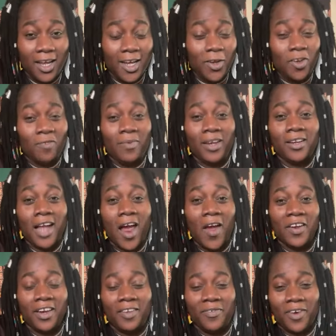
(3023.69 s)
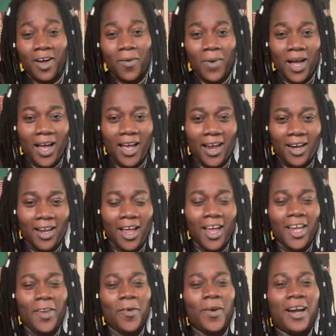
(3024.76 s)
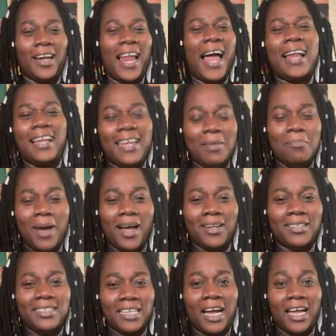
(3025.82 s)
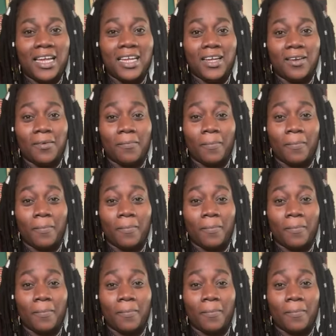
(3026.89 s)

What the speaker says: You've been carrying it for a while. You glad the man tie.